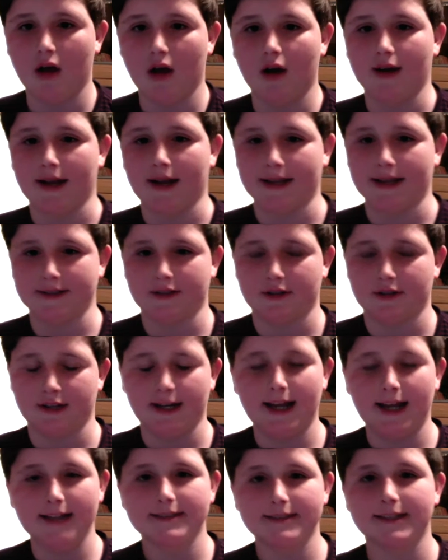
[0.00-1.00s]
Okay, so the
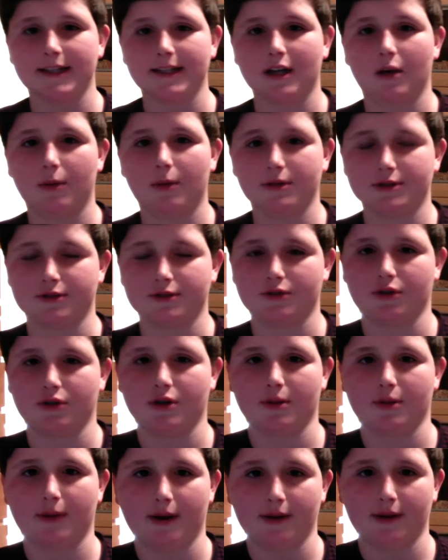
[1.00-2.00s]
last thing I want to talk
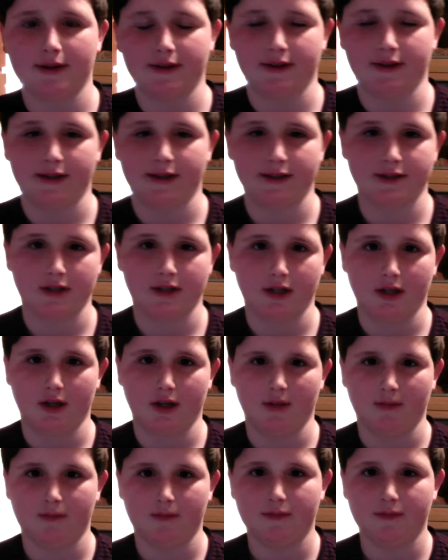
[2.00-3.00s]
about in this
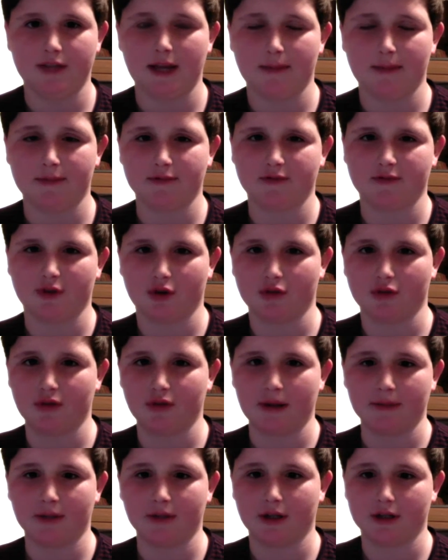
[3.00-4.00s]
uh, tips for a
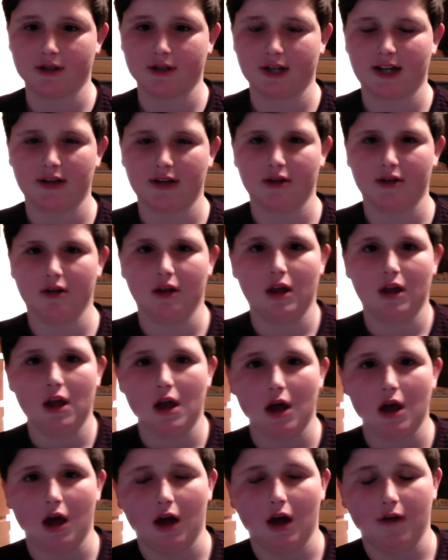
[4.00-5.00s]
reptile channel
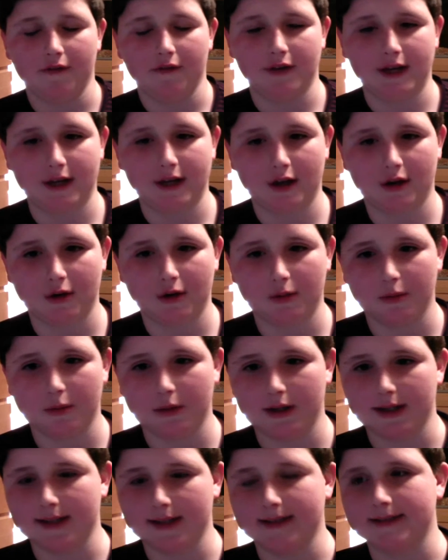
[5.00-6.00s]
uh, video
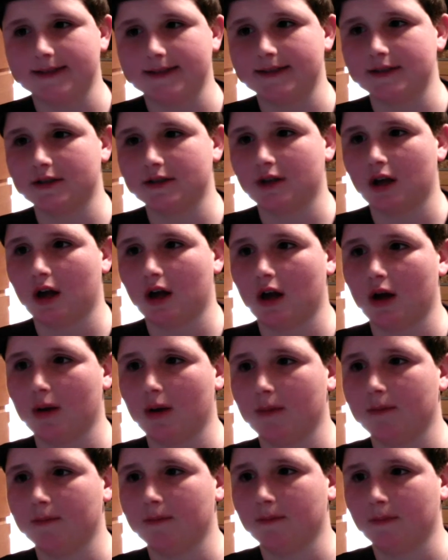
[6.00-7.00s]
is
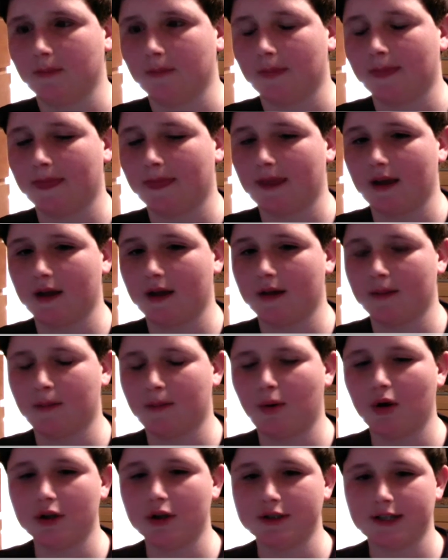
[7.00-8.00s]
um,
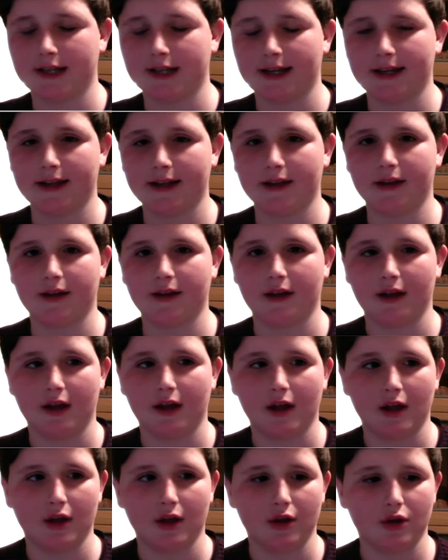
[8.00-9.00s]
putting
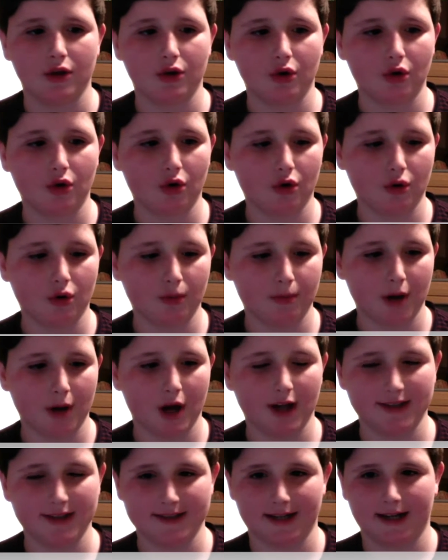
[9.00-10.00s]
your
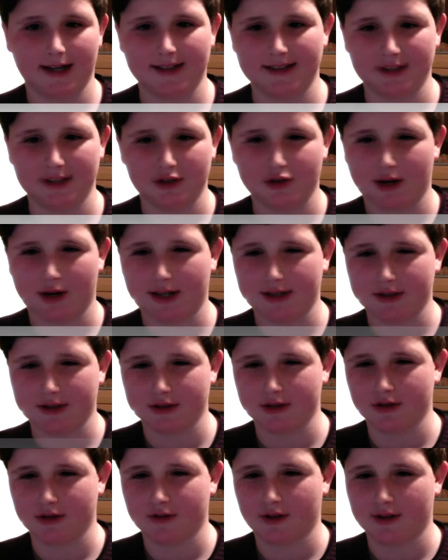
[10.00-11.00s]
personality traits
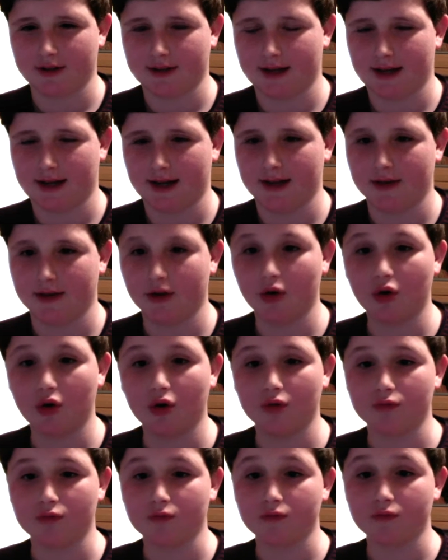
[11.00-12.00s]
and stuff like that, and
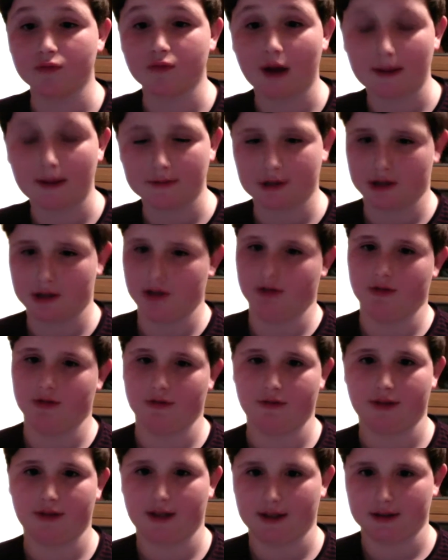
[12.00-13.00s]
your reptile
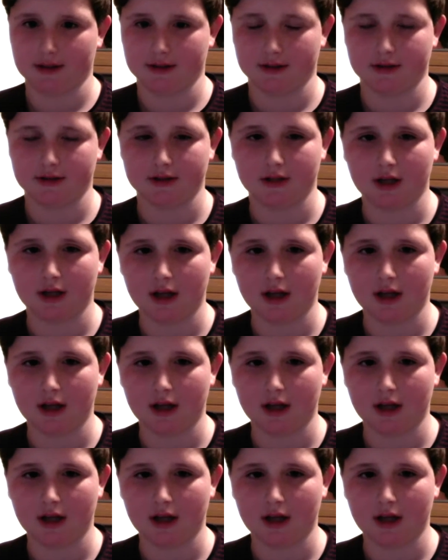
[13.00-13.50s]
things.